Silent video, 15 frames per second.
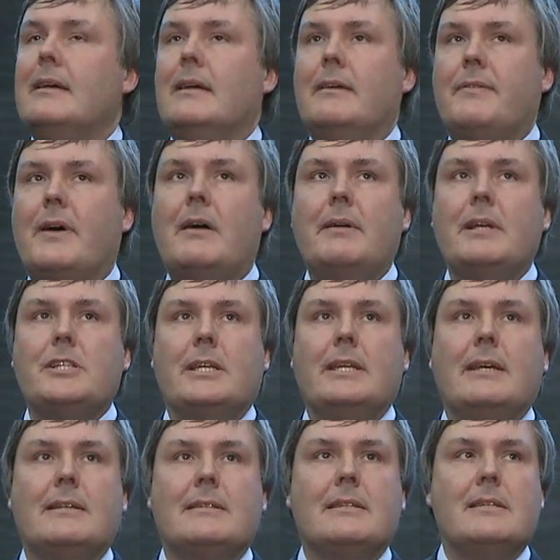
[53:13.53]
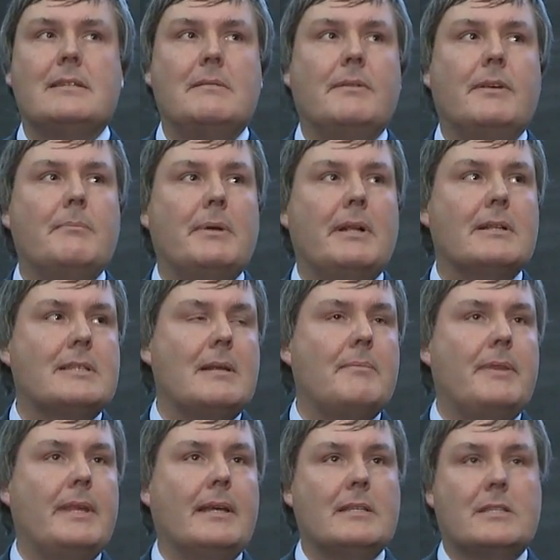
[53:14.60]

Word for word: If our engineered system can build something